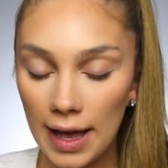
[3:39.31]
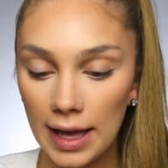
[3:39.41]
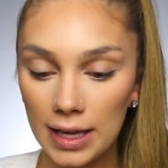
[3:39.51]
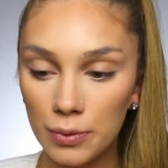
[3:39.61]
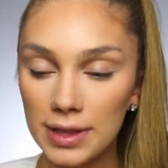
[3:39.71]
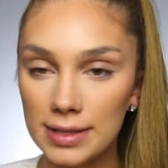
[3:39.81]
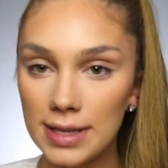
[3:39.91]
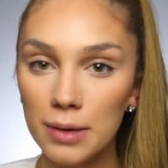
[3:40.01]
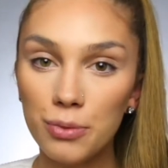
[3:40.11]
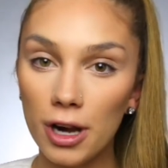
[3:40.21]
And with the
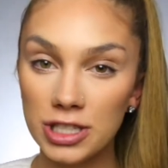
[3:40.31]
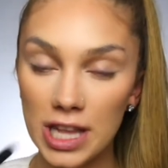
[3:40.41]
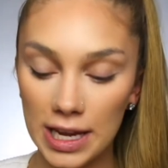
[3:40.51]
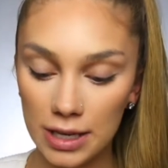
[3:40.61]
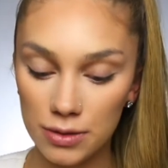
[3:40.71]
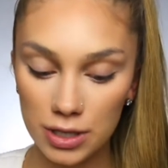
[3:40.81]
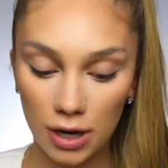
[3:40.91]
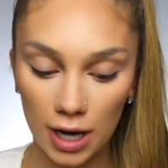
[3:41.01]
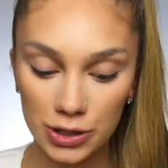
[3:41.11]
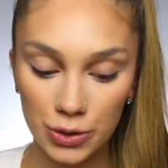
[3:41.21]
same brush that I used to
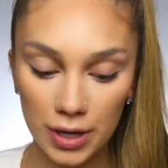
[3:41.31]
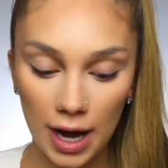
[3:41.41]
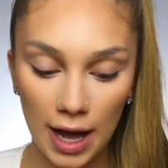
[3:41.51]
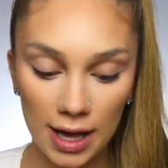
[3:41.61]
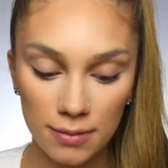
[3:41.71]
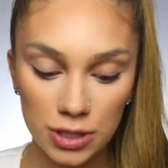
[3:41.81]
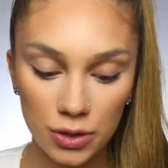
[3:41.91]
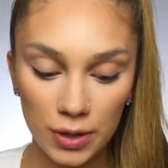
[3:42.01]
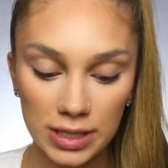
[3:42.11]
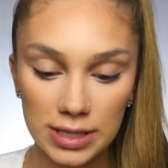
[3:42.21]
contour, I am just
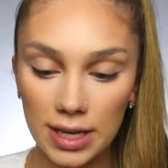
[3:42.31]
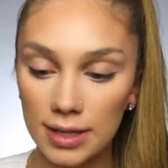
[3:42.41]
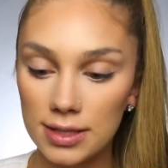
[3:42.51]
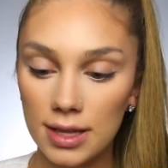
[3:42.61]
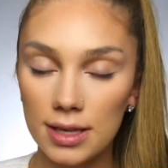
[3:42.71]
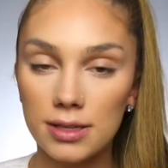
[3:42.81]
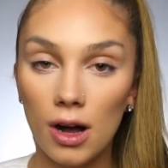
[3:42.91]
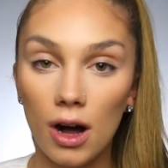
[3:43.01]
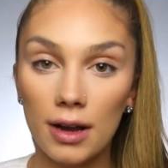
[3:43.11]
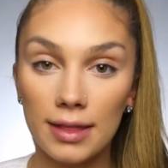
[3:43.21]
going to dust this
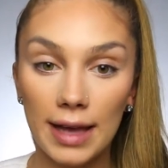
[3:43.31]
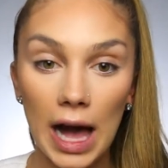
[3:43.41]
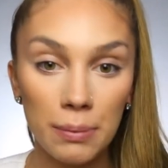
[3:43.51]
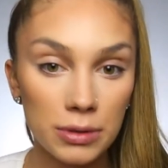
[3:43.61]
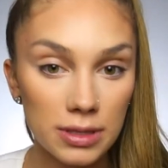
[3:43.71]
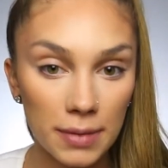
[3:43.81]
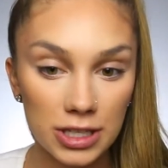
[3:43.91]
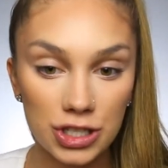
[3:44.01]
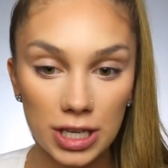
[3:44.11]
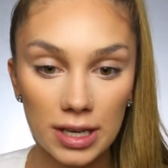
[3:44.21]
on the apples of my
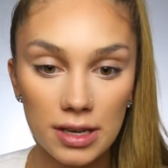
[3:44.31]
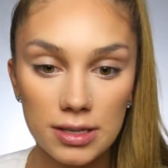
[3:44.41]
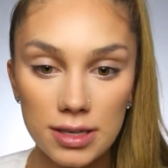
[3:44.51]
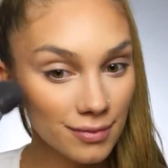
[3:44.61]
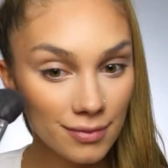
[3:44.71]
cheeks.